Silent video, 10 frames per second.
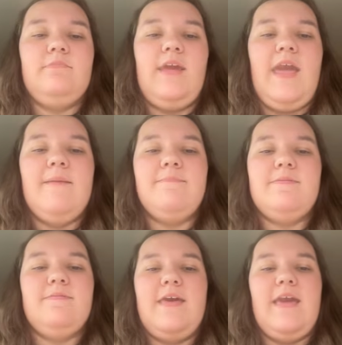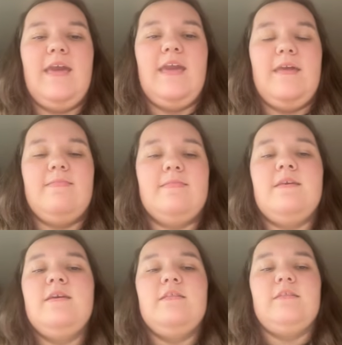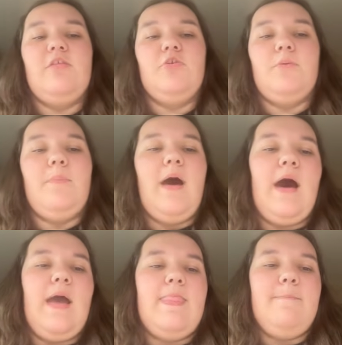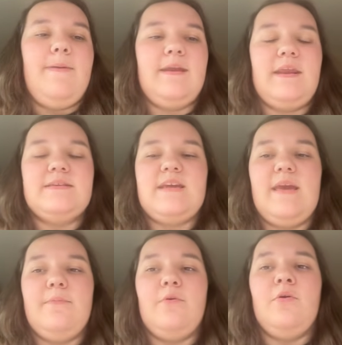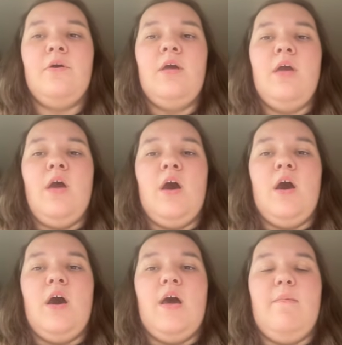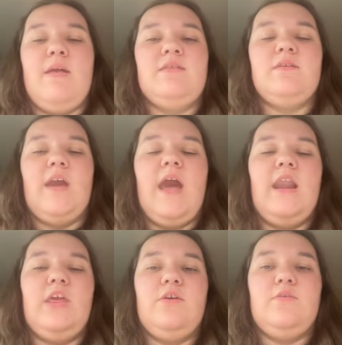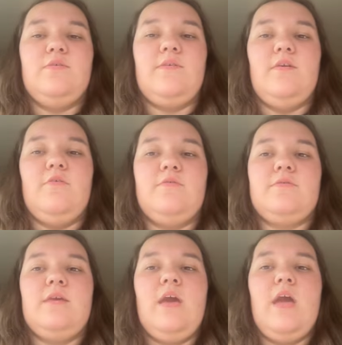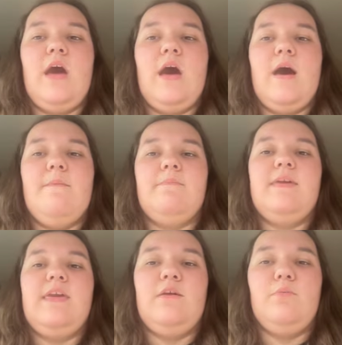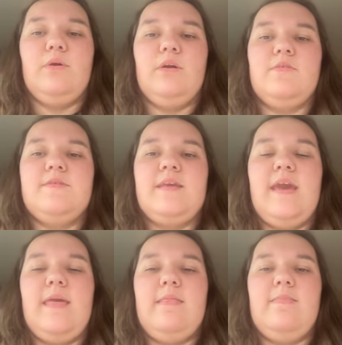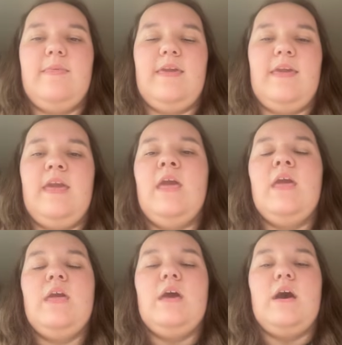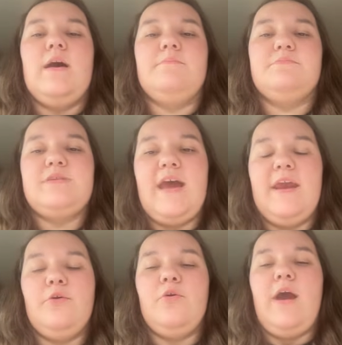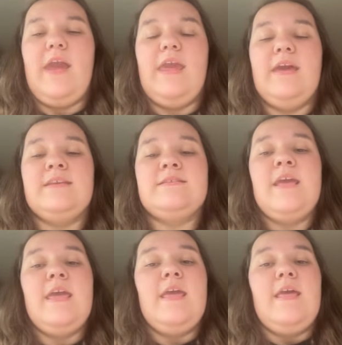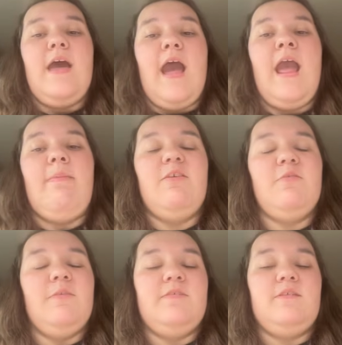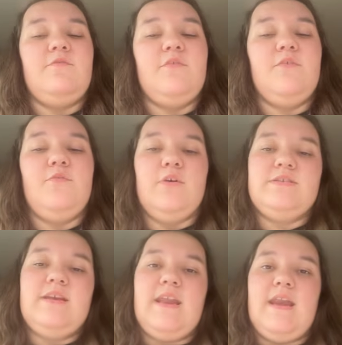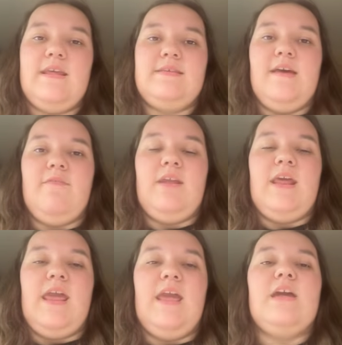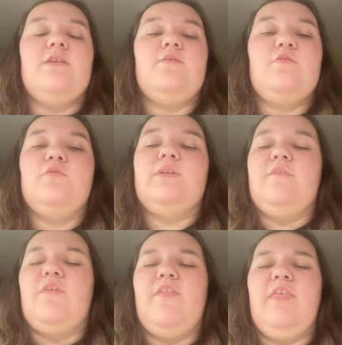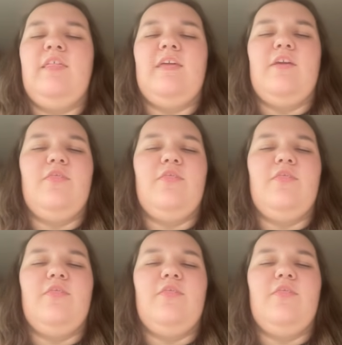camp thing and the little pot and the picnic table. And so I kind of use those keywords in the title, and I had this one listed for $14.97 and sold it for I think like